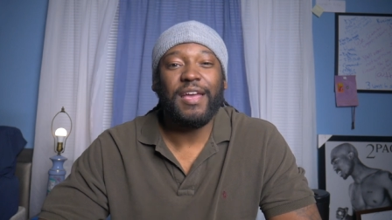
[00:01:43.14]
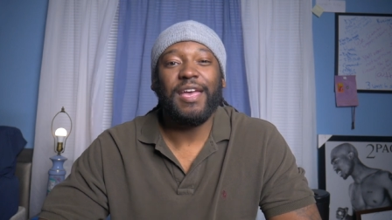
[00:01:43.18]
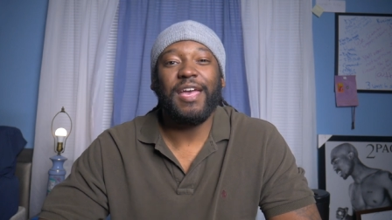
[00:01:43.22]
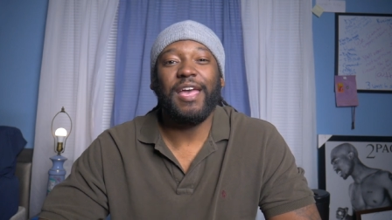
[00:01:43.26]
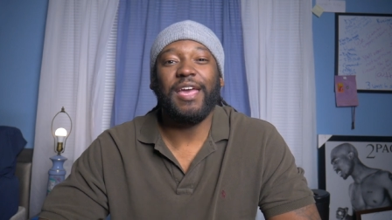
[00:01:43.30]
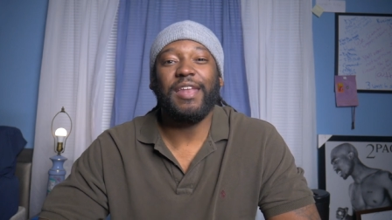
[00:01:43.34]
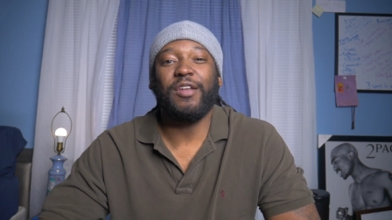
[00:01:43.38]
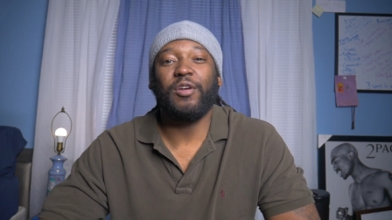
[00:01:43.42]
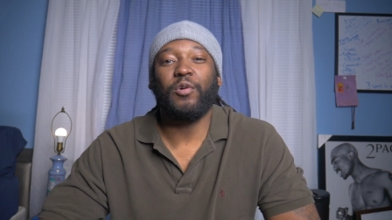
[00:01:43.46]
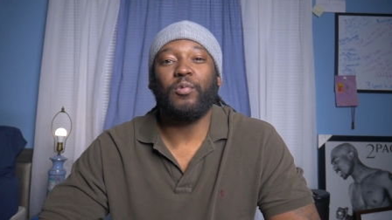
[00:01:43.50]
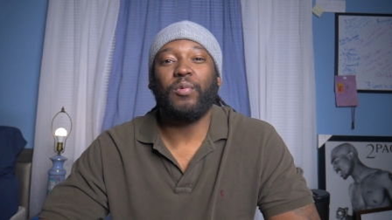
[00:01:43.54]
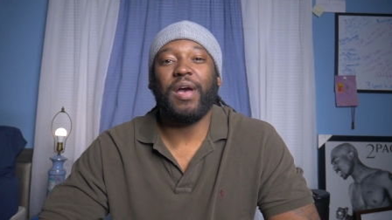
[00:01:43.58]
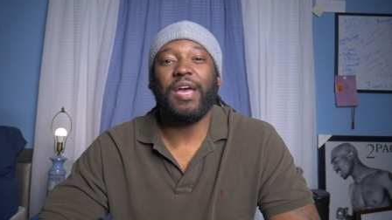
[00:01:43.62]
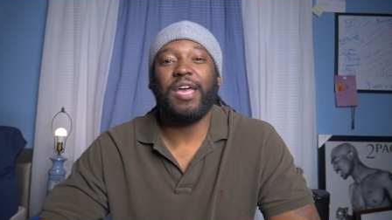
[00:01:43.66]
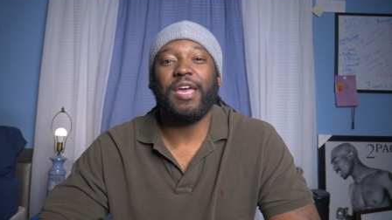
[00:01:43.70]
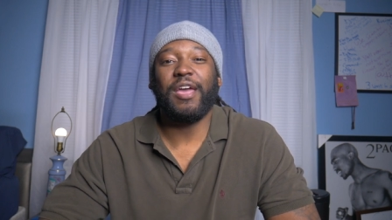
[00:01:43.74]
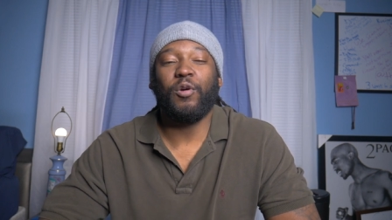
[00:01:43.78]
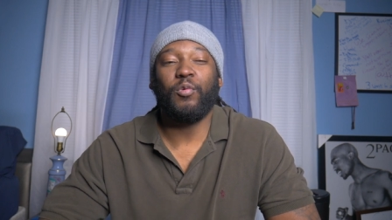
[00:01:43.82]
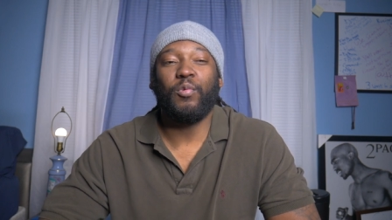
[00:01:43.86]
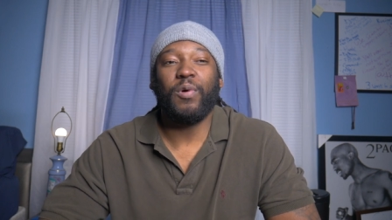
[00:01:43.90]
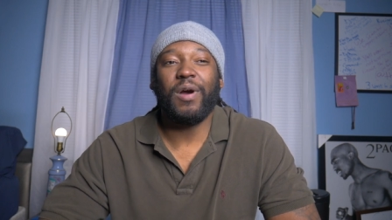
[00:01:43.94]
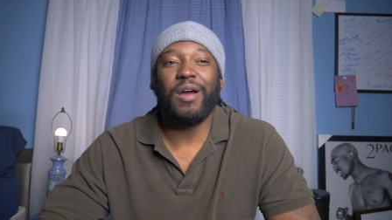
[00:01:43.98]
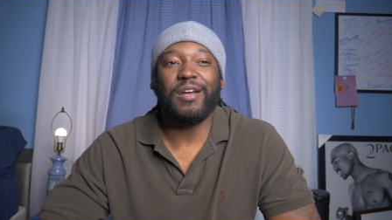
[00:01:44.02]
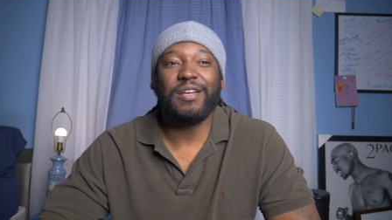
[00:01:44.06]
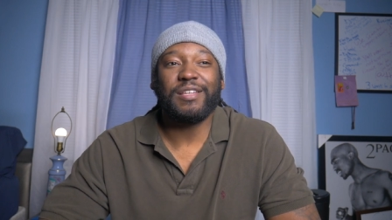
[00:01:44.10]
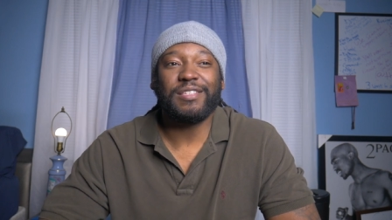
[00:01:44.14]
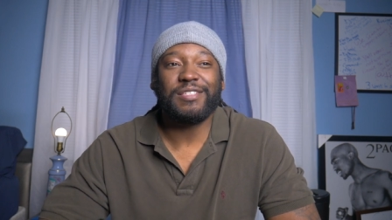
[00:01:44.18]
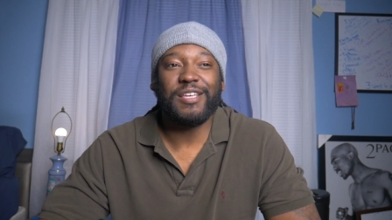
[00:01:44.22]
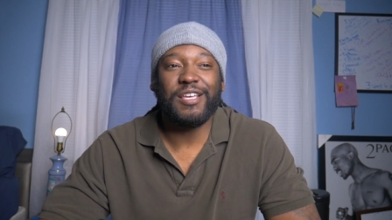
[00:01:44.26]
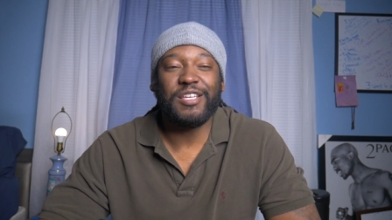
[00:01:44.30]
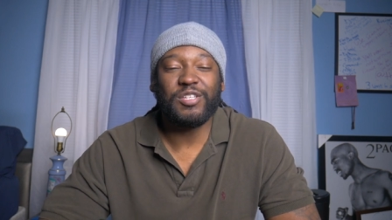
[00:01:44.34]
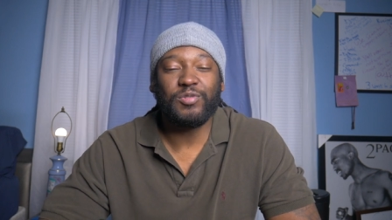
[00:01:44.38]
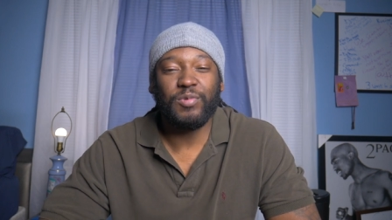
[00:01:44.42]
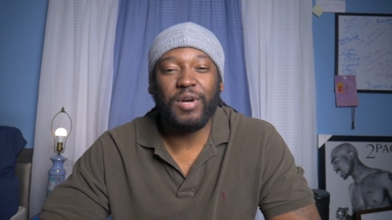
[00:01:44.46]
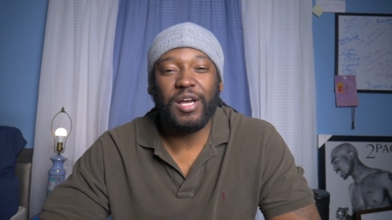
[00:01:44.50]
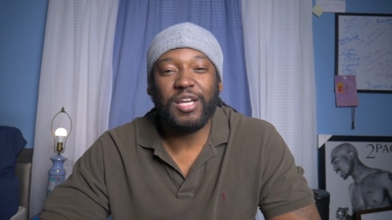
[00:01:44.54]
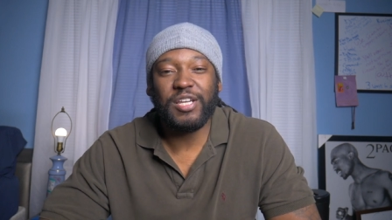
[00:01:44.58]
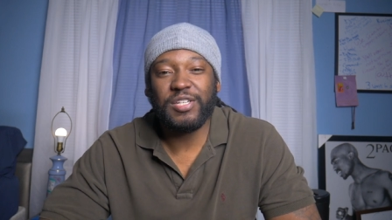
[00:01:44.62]
And the way it works
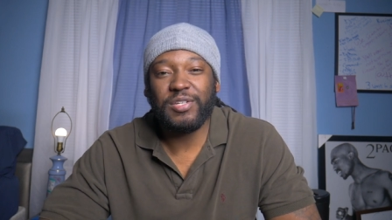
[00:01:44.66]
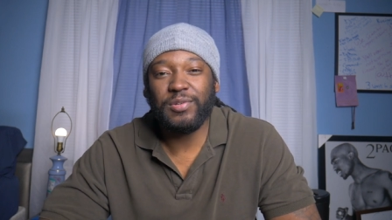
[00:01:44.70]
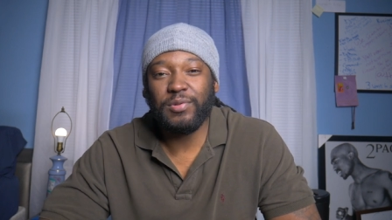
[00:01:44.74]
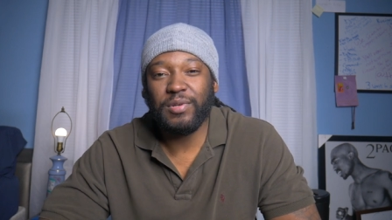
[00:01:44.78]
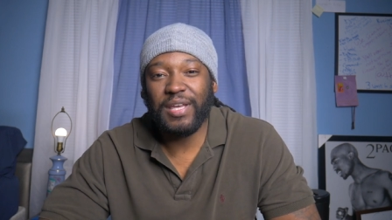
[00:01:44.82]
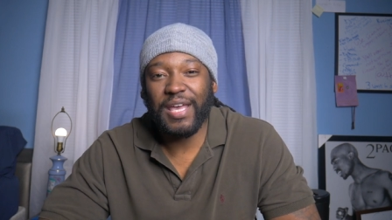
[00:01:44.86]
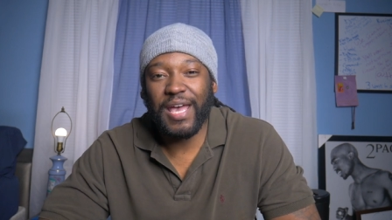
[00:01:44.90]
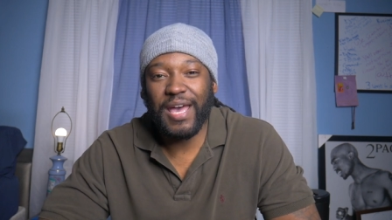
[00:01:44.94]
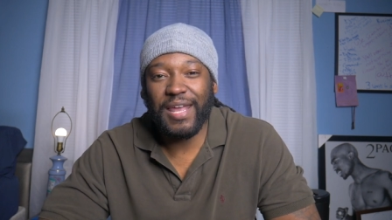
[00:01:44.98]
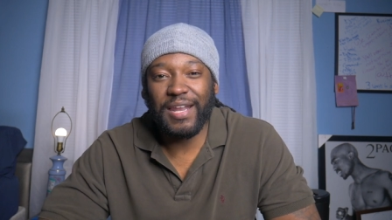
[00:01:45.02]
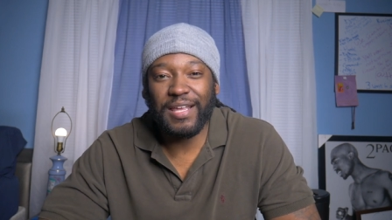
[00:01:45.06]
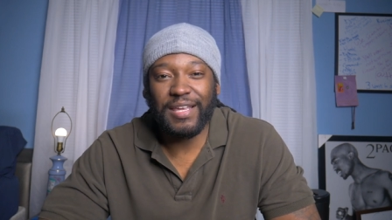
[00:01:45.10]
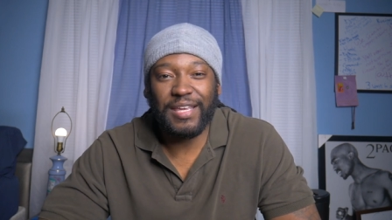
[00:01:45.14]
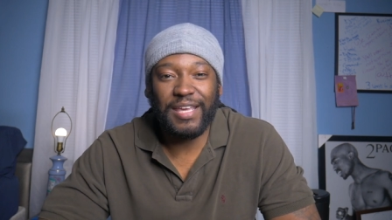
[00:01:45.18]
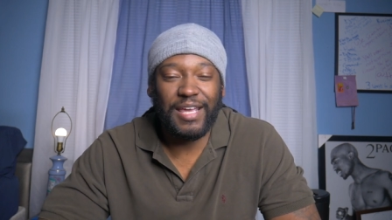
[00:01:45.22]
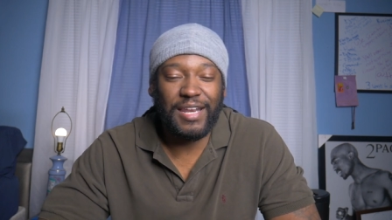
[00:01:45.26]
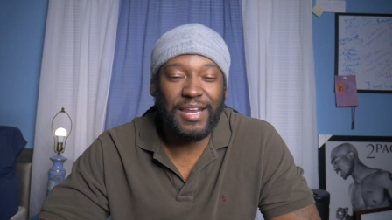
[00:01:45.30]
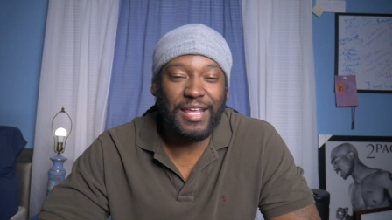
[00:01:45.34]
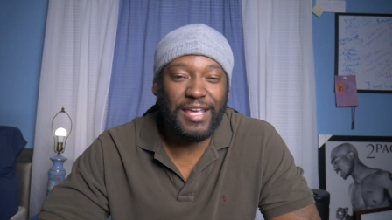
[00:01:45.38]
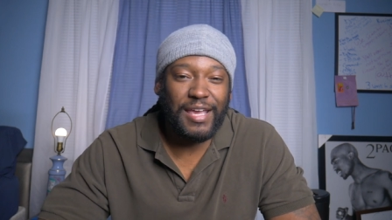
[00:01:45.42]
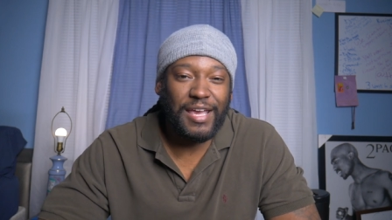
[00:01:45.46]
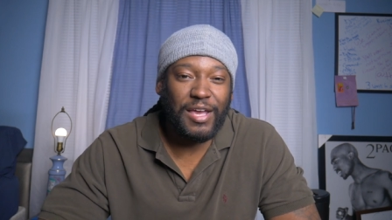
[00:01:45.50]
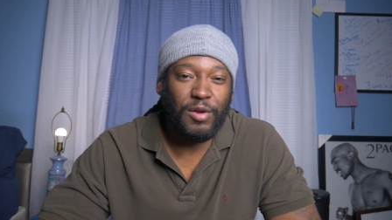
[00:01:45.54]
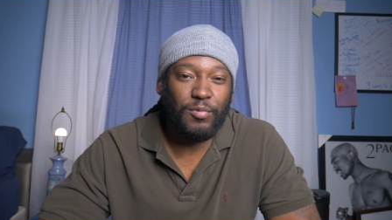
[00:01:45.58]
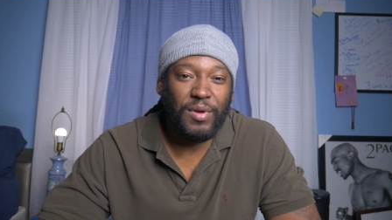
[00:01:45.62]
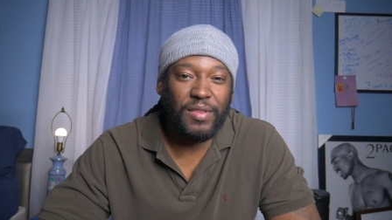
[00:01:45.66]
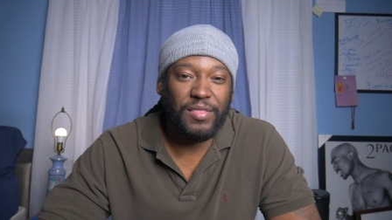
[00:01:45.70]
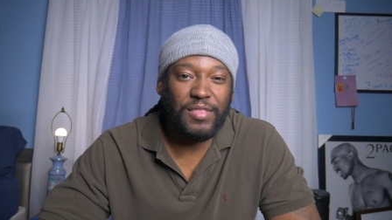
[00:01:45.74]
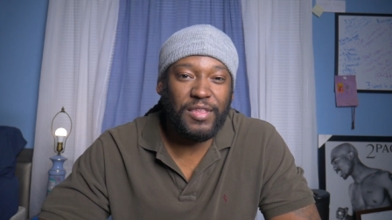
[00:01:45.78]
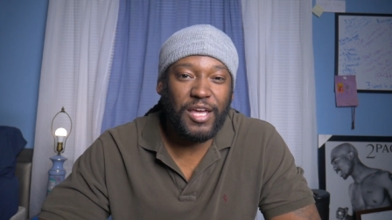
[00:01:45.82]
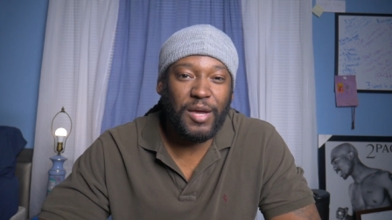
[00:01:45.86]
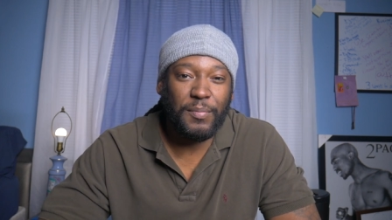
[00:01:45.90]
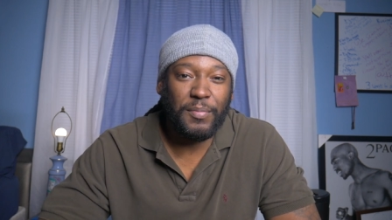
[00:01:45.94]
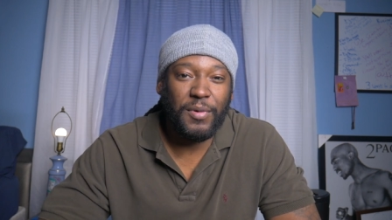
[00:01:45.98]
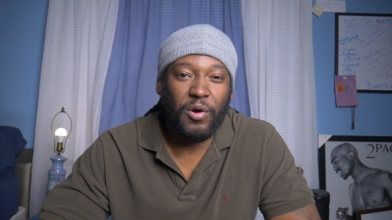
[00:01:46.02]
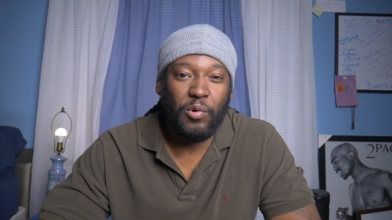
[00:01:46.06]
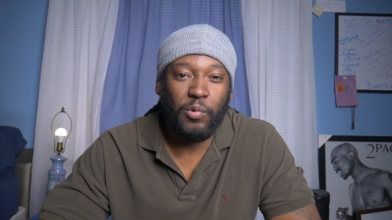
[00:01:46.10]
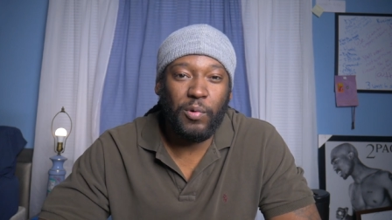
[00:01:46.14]
is once you kind of get in with
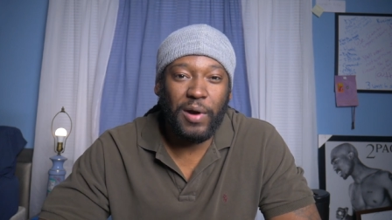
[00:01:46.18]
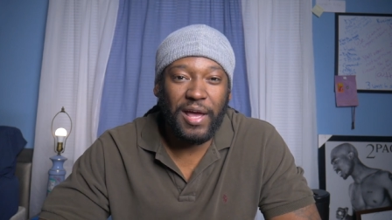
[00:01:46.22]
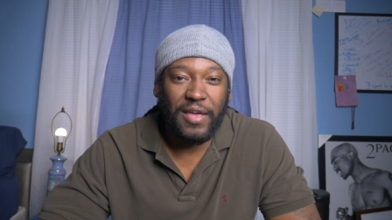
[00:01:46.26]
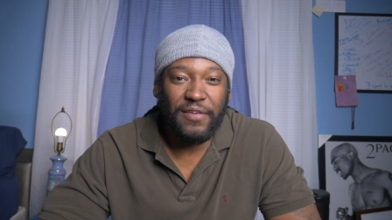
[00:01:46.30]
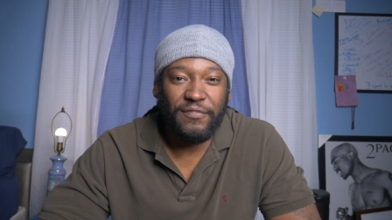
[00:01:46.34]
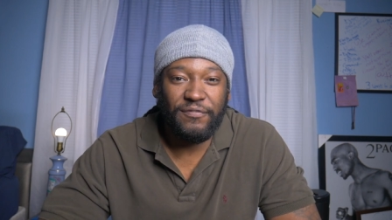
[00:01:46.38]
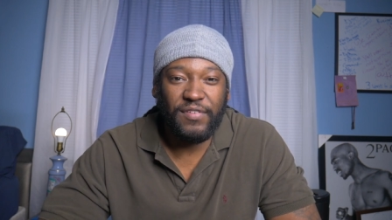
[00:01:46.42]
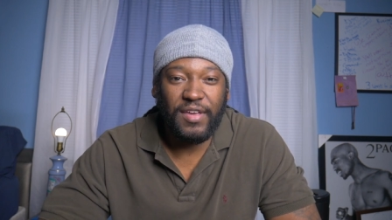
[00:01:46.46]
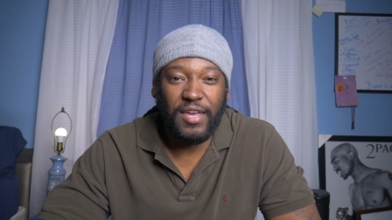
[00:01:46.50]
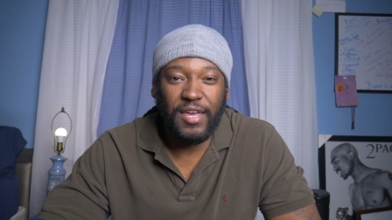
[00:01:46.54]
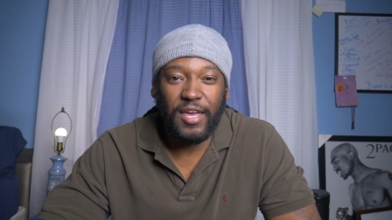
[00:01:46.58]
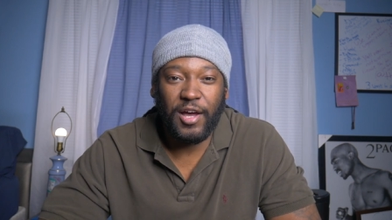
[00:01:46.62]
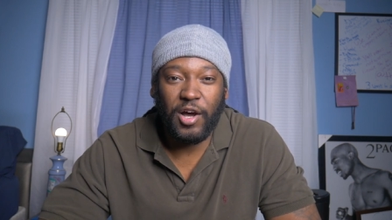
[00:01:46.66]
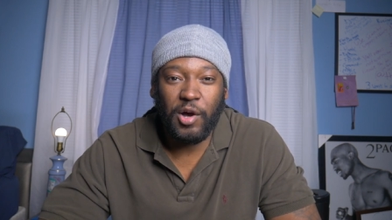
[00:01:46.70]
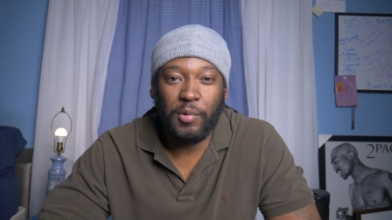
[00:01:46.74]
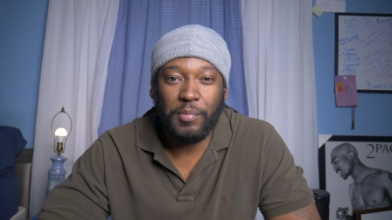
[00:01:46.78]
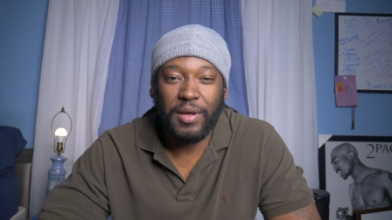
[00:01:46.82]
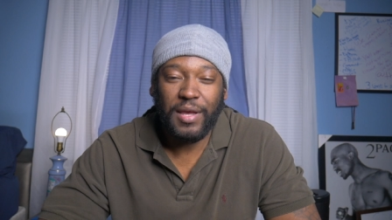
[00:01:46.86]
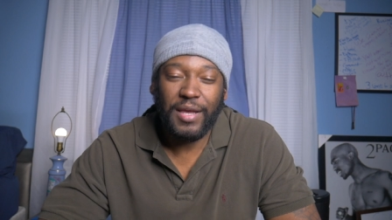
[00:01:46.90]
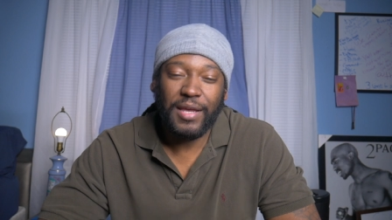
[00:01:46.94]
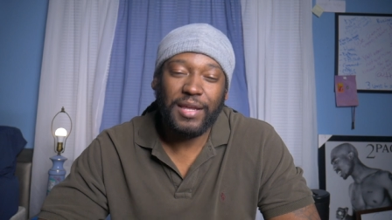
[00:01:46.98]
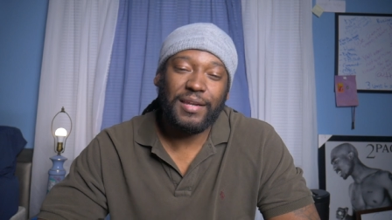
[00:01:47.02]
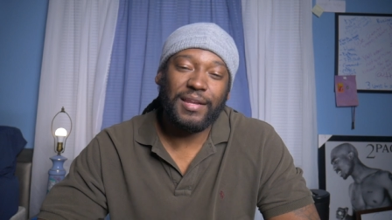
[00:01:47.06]
them on one film,